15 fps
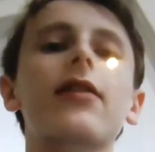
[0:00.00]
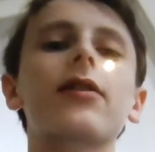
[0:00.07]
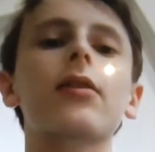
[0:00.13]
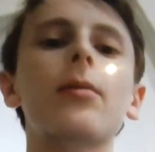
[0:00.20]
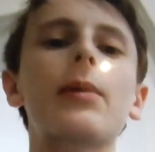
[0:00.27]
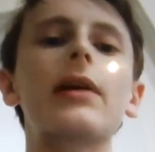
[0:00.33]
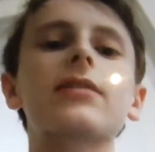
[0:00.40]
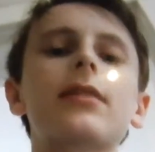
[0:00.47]
So
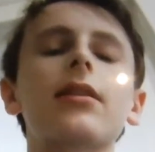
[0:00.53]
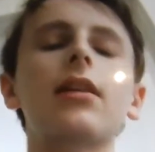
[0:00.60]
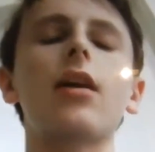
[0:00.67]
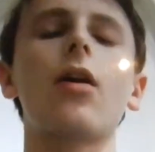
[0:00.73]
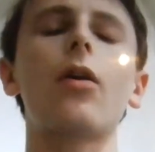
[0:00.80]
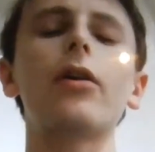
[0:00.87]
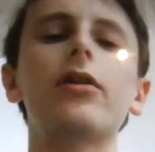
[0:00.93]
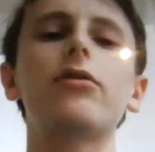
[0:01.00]
basically
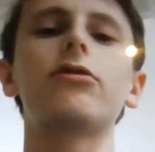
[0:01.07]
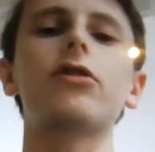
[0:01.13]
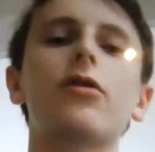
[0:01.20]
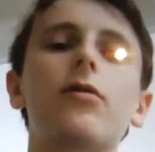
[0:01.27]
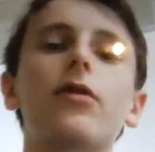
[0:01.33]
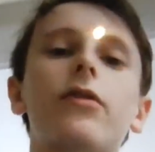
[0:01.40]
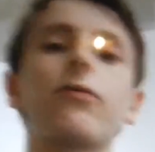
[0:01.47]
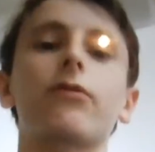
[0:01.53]
all you do
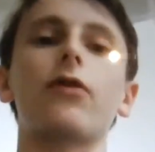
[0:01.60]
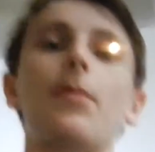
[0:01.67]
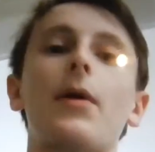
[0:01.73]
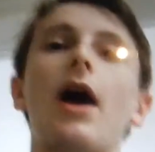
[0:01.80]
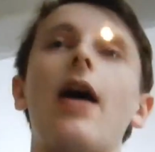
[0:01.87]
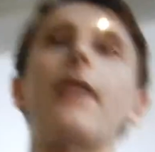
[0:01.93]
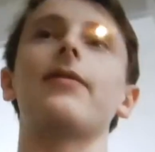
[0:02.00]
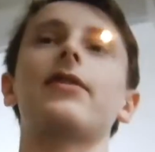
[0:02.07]
is, from what I've